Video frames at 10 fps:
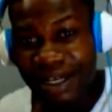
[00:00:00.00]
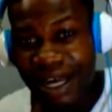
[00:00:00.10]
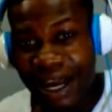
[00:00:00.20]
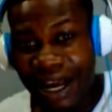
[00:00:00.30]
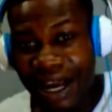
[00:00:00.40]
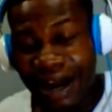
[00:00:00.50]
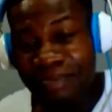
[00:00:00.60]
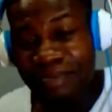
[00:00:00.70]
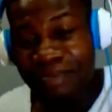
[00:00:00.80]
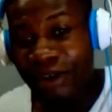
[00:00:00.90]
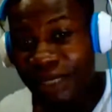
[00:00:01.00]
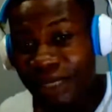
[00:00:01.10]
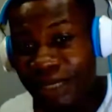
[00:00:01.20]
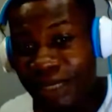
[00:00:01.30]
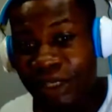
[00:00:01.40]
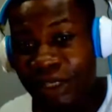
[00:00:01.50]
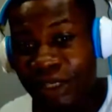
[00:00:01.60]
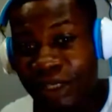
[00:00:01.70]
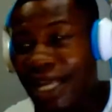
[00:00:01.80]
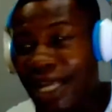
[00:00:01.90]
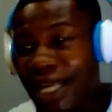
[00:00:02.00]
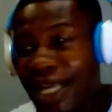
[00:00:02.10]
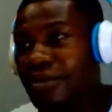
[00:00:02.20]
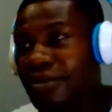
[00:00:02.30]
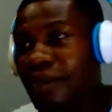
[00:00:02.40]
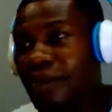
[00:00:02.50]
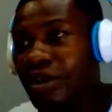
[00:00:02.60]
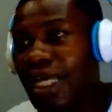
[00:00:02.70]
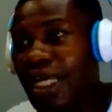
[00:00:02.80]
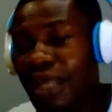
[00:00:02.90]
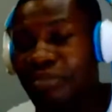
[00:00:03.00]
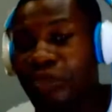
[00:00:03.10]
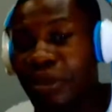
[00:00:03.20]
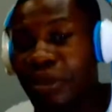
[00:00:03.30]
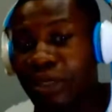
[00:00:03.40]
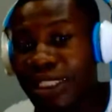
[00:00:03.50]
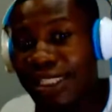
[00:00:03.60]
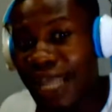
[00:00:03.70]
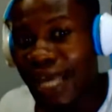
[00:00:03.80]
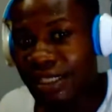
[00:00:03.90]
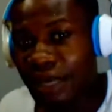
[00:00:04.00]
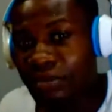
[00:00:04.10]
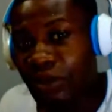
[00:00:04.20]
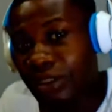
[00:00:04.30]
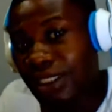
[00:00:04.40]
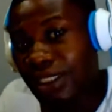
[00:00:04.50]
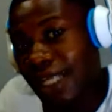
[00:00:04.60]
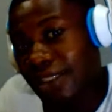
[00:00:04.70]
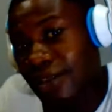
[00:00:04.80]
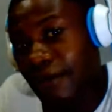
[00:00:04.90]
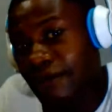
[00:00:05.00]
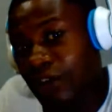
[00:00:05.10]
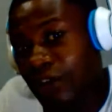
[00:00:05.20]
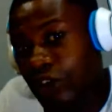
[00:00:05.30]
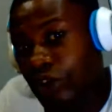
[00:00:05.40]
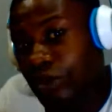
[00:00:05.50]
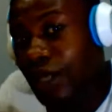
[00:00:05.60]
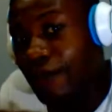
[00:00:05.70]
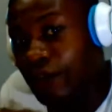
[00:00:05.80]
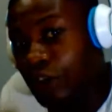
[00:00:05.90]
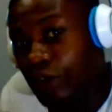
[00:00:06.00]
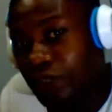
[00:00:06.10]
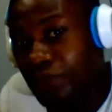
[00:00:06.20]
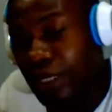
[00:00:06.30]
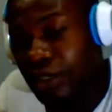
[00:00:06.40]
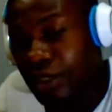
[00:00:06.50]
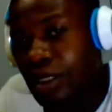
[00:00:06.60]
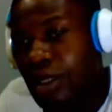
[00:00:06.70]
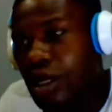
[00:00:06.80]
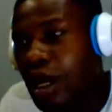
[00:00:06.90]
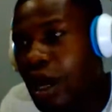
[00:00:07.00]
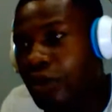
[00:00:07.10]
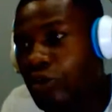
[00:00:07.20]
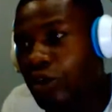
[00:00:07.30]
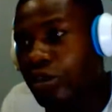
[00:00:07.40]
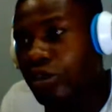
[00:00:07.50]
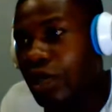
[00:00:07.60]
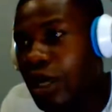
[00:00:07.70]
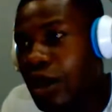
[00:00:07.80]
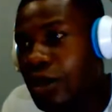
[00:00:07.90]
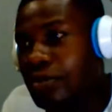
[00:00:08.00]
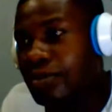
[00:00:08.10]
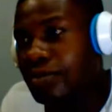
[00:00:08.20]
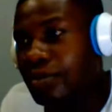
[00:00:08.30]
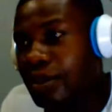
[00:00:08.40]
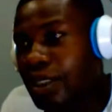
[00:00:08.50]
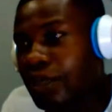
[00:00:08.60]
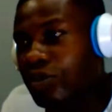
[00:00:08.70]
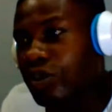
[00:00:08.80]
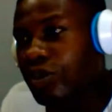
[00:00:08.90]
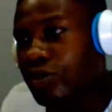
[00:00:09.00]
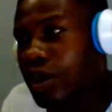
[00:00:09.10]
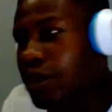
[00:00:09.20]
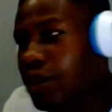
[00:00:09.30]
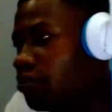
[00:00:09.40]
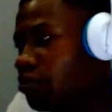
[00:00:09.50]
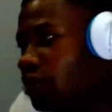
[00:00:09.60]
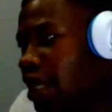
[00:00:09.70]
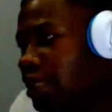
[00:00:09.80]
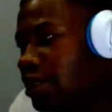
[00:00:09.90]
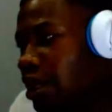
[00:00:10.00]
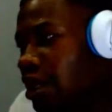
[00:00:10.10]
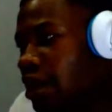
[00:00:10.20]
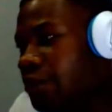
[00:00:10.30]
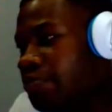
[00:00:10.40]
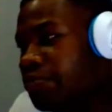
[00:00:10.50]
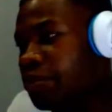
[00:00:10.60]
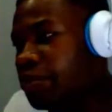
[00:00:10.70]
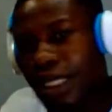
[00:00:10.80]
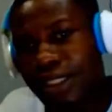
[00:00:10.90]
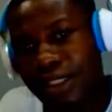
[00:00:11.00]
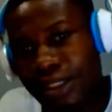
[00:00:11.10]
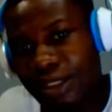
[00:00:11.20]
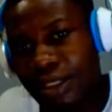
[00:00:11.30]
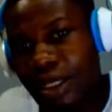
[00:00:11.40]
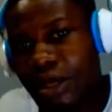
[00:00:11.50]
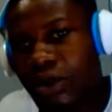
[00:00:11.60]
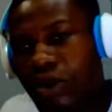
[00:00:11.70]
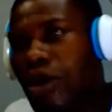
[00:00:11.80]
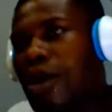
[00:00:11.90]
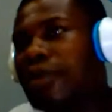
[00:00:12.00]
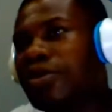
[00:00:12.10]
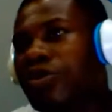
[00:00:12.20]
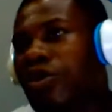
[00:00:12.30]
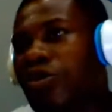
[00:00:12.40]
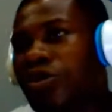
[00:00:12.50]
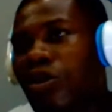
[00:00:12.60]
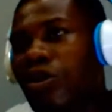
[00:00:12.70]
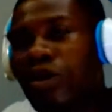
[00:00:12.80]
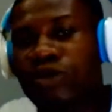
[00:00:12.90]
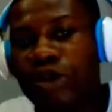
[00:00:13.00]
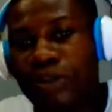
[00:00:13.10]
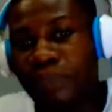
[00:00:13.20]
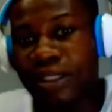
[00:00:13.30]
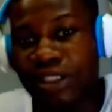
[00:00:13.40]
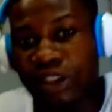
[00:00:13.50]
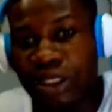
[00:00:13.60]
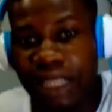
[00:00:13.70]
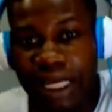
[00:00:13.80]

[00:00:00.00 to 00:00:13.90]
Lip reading: I'm not being I'm not being monetized. I'm not monetizing that video. That video is being it was will I say protest, or someone wrote a petition against it.